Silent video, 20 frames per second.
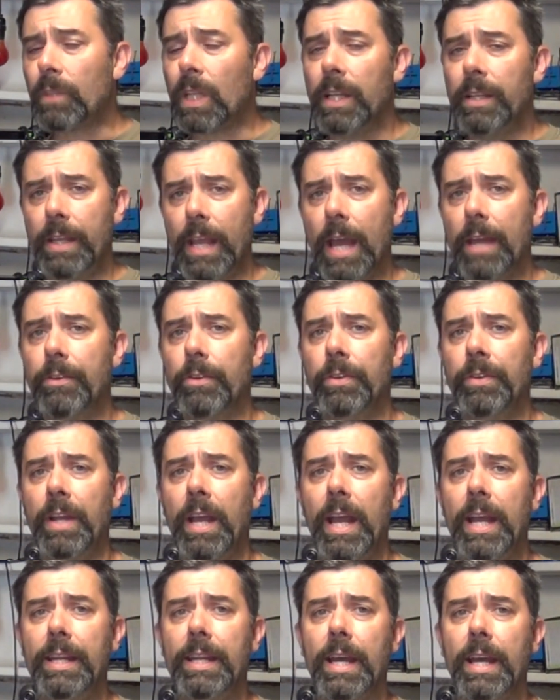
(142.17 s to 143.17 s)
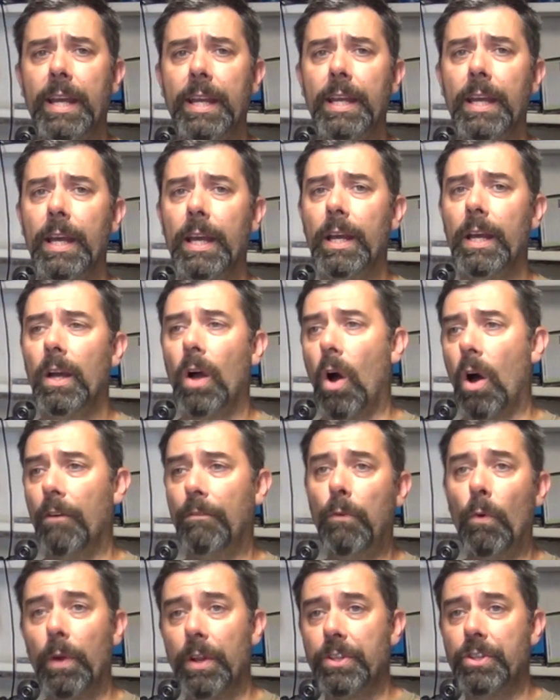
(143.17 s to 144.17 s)
And yeah, during the heyday, all
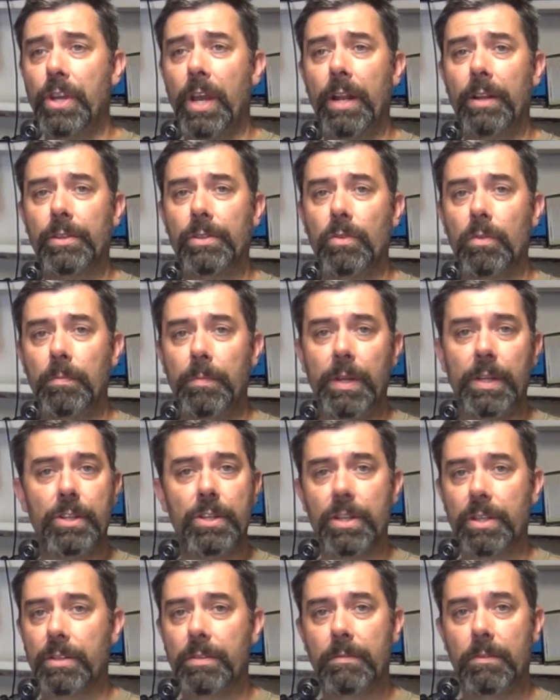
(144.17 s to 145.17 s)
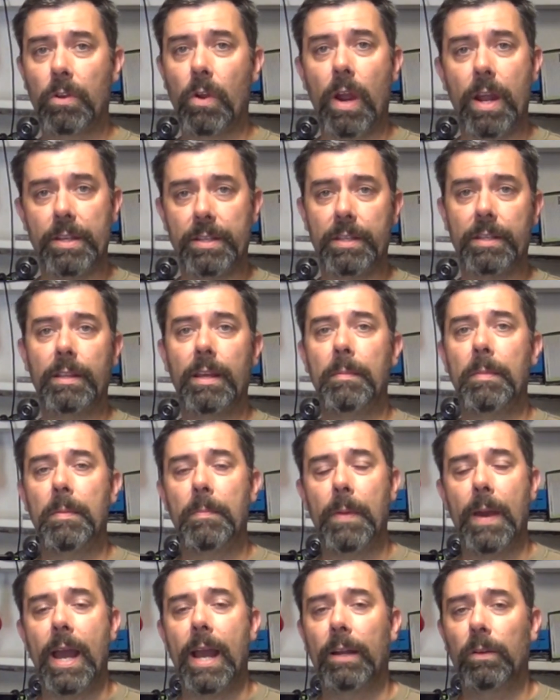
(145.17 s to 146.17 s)
40 channels would be just crazy. They'd
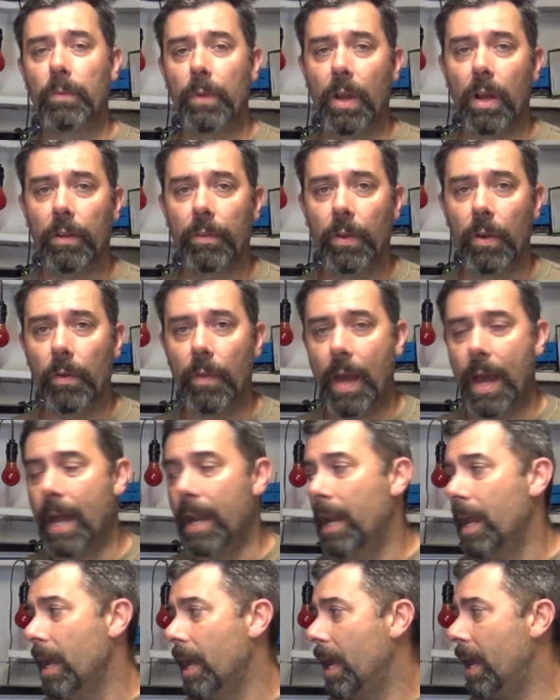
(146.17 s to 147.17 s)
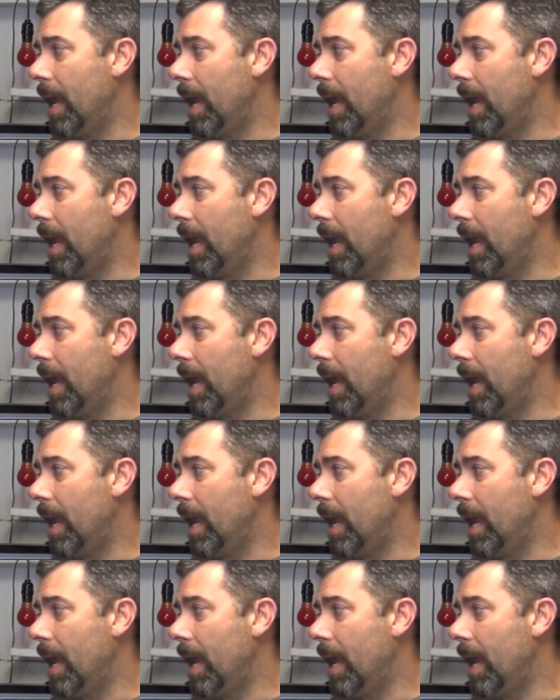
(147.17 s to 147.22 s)
be packed. We all know that.